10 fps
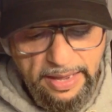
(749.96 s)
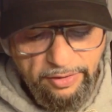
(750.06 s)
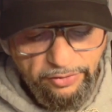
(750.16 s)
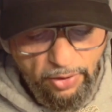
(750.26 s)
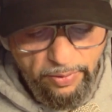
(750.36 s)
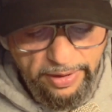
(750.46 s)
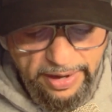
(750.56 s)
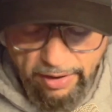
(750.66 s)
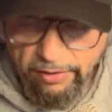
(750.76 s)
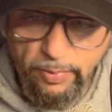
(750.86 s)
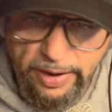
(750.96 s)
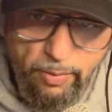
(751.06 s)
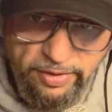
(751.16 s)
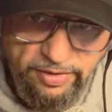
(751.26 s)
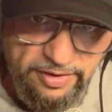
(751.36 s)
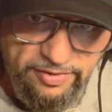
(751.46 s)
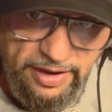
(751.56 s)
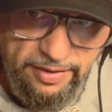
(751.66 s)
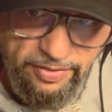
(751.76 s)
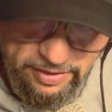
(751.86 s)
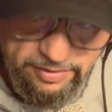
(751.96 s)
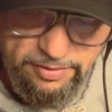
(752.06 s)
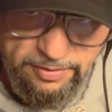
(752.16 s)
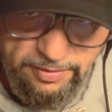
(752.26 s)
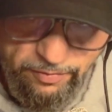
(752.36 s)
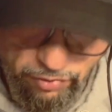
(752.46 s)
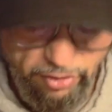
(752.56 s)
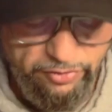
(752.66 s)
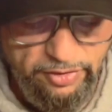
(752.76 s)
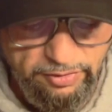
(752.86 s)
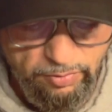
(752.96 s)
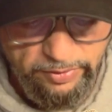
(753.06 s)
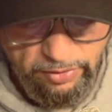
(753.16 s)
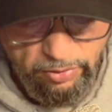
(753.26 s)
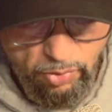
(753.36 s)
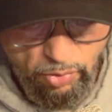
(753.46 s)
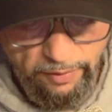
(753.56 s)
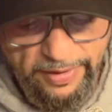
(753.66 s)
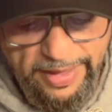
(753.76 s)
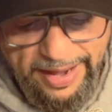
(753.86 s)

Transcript: So here's what I want you to see in this verse. This is what's so cool.